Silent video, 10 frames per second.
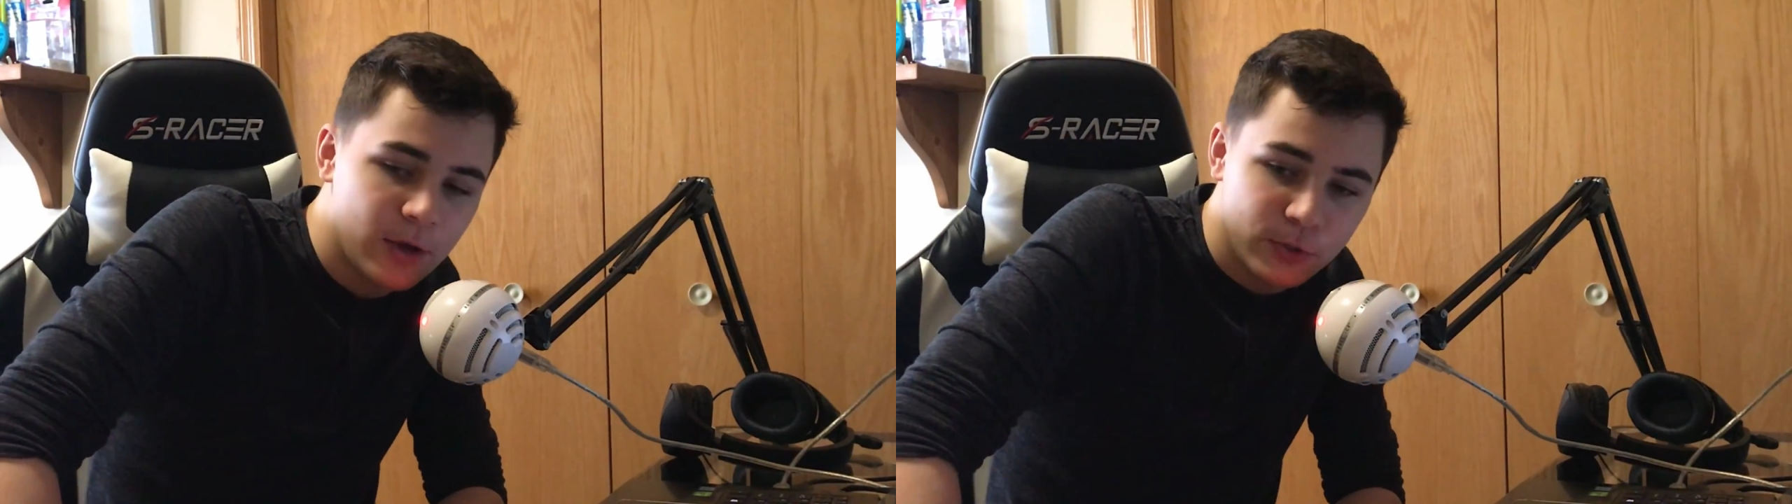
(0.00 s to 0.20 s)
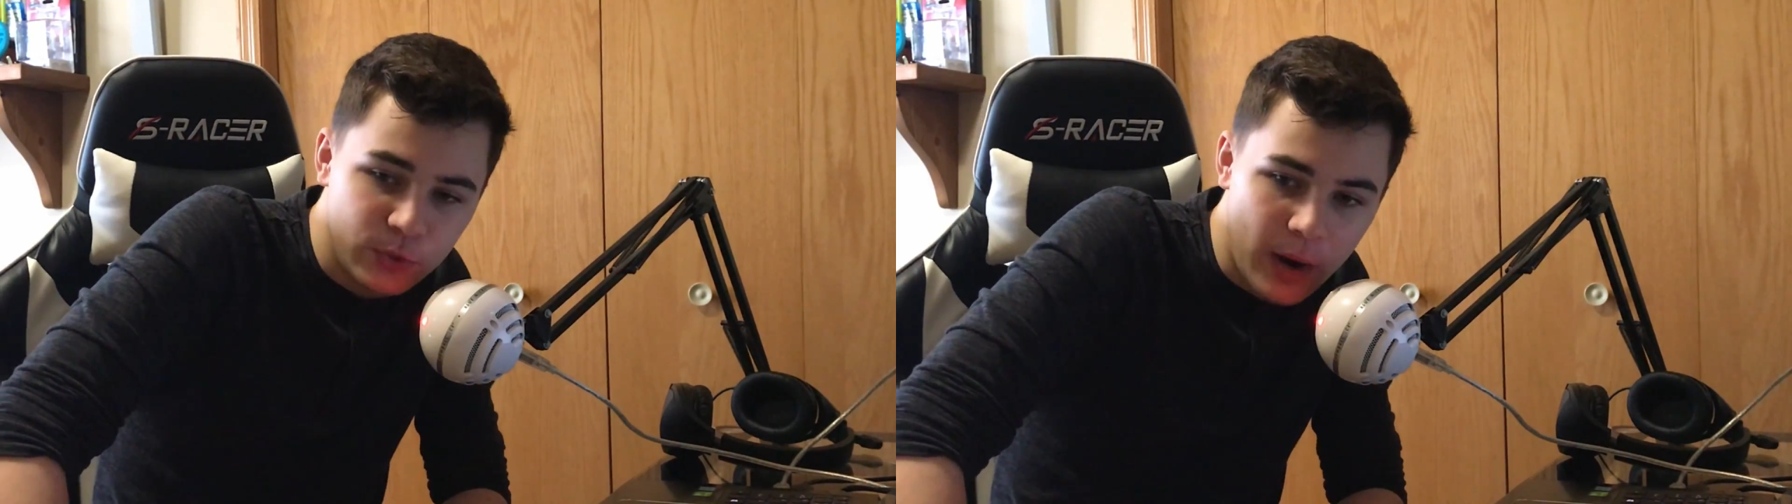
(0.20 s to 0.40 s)

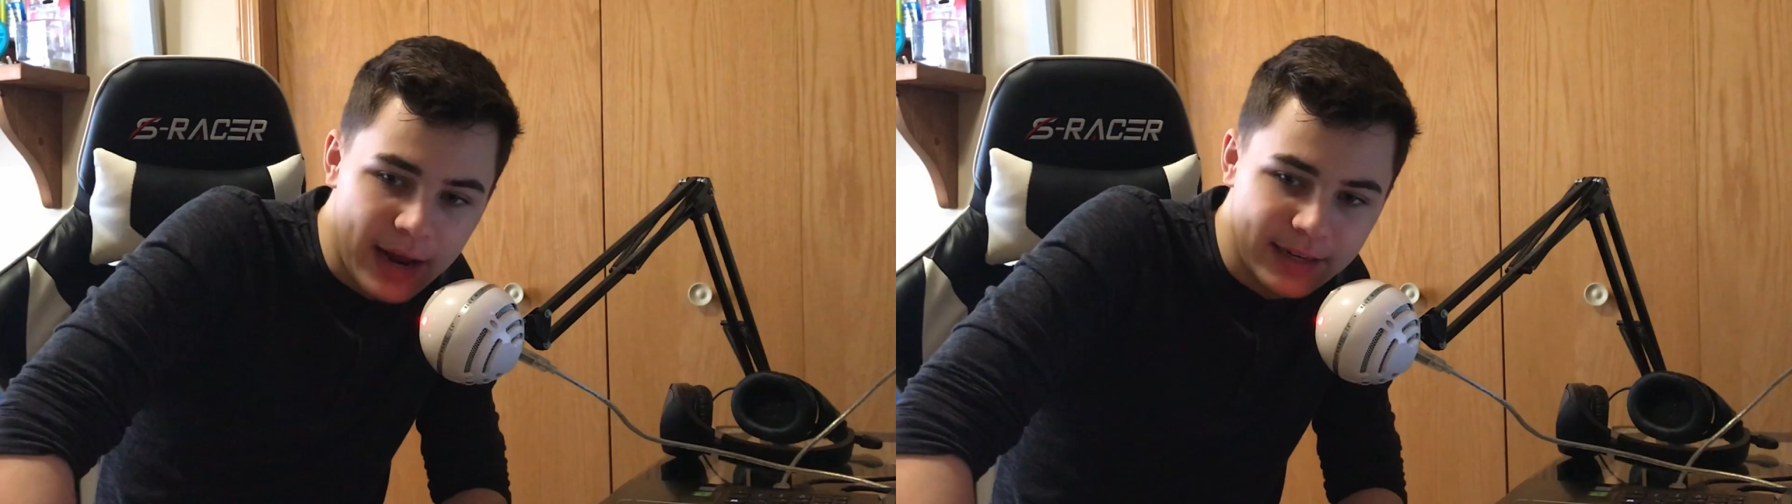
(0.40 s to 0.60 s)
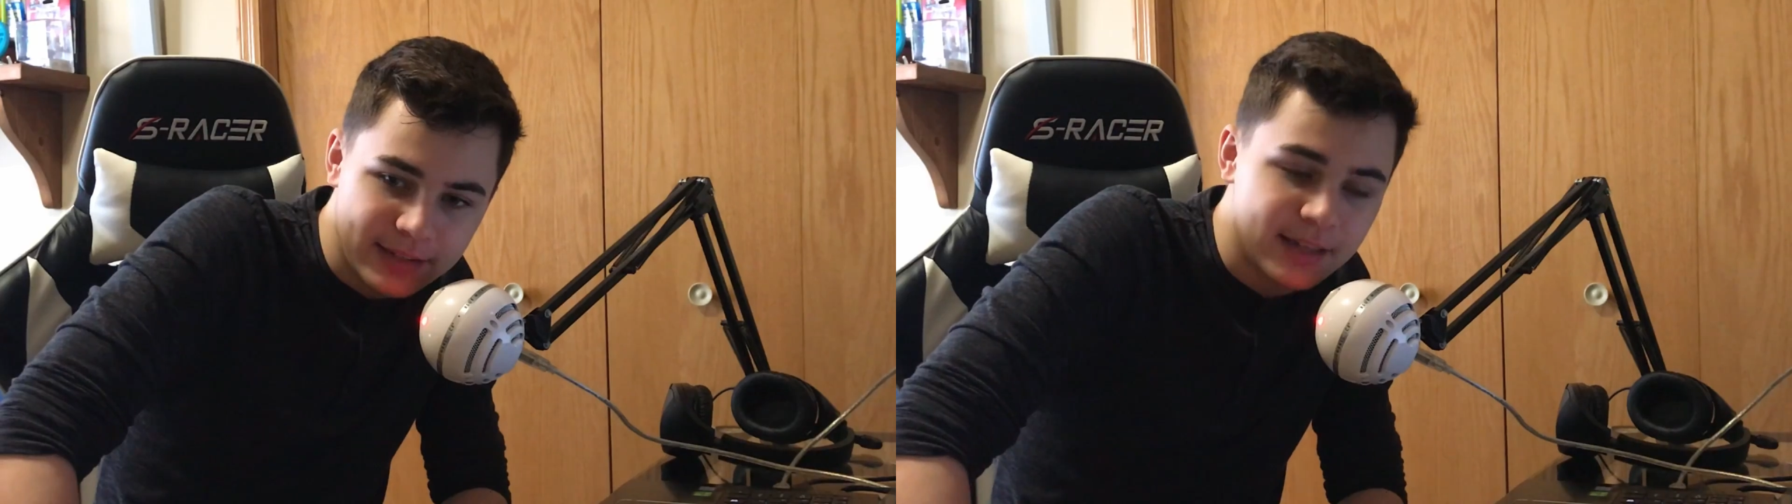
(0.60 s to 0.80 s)
to
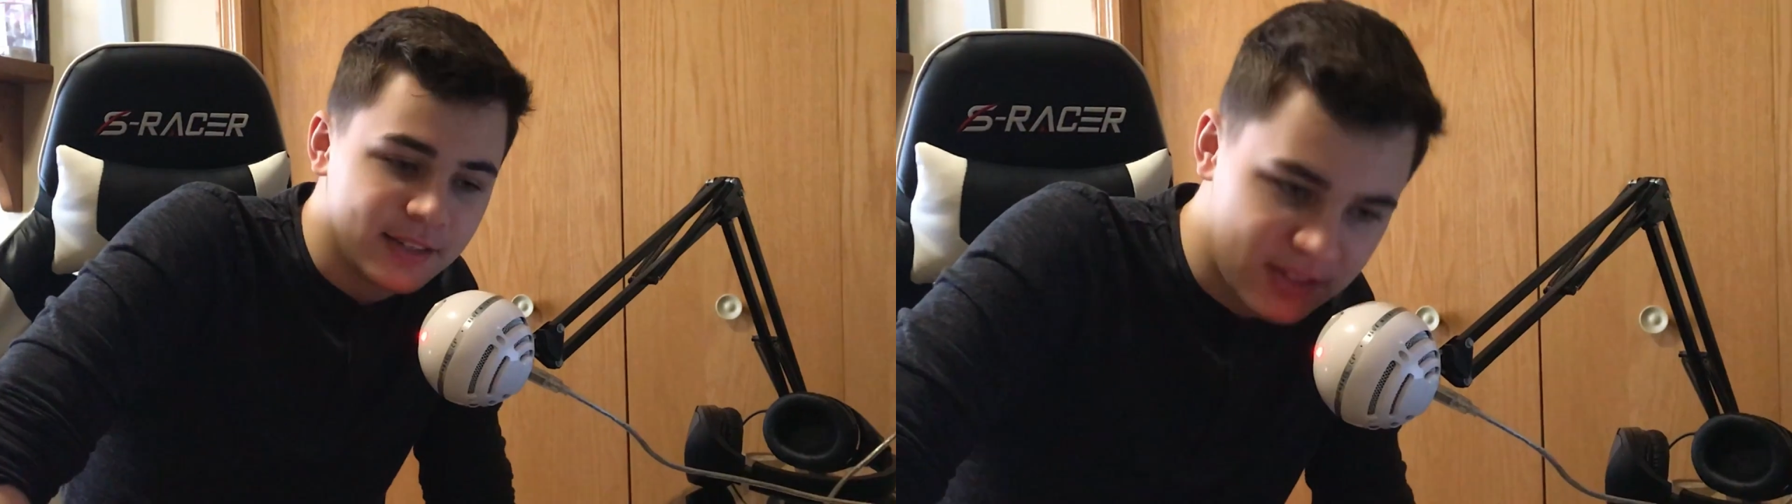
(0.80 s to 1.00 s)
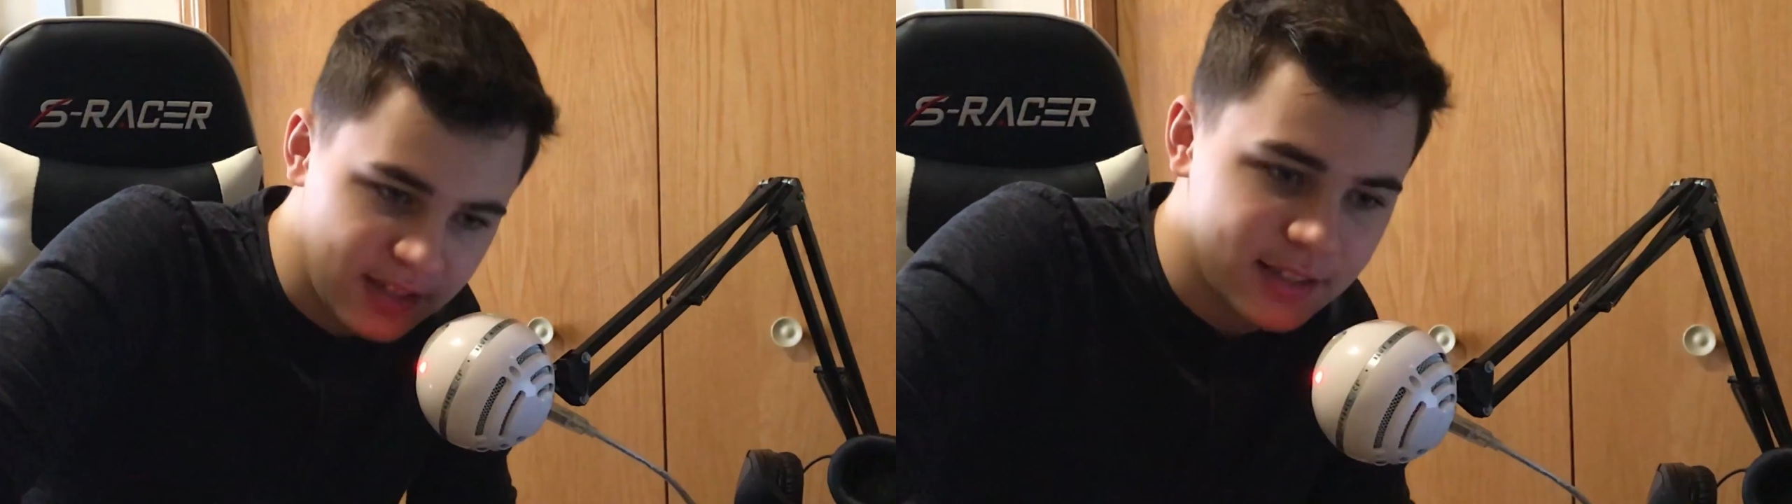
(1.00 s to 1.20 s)
edit
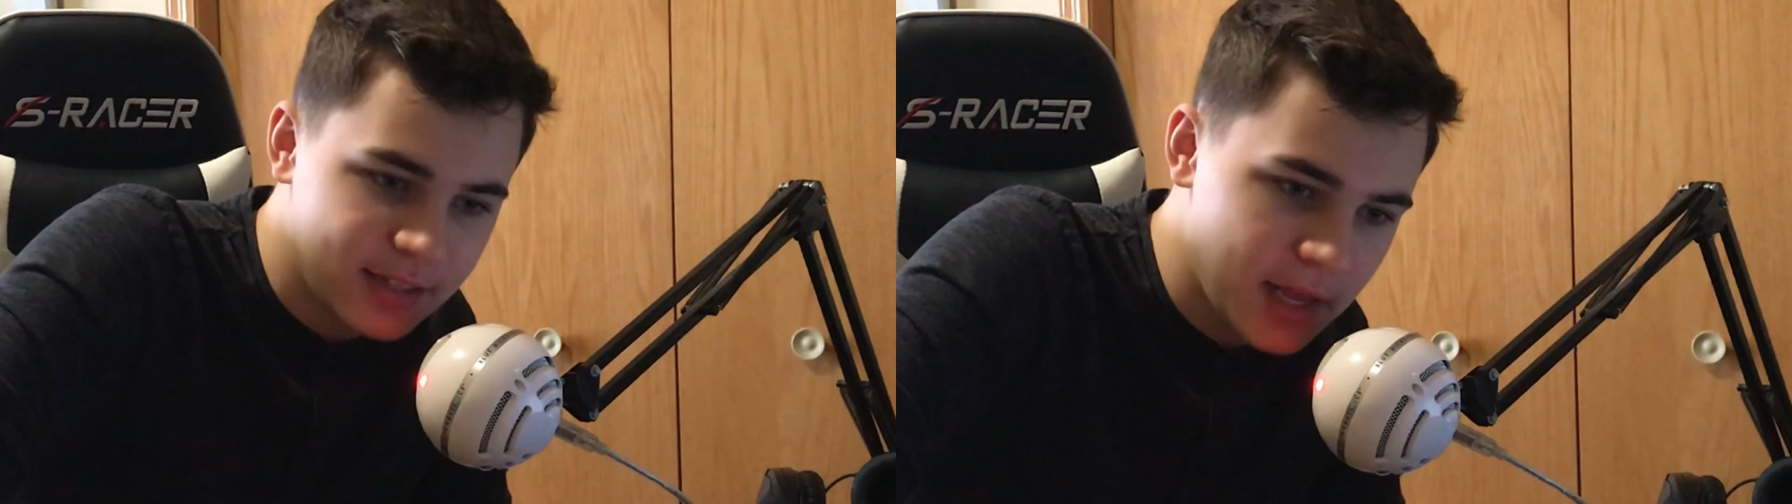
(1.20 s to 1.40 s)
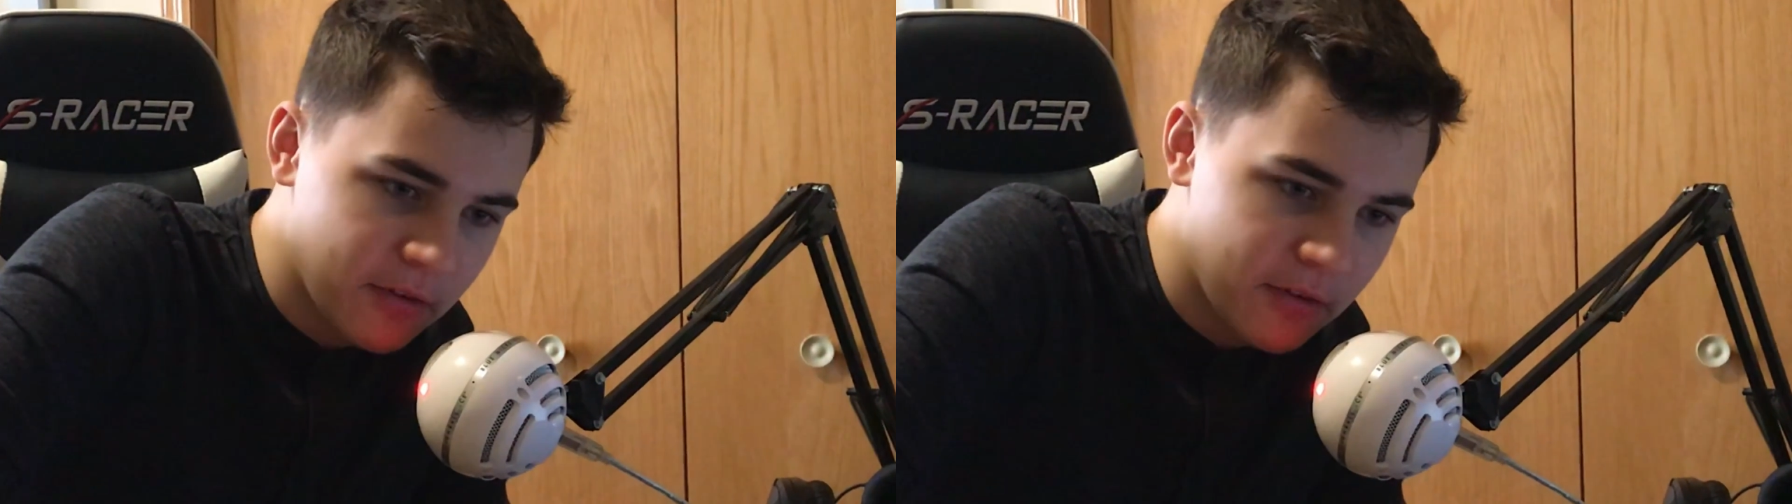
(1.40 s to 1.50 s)
sixty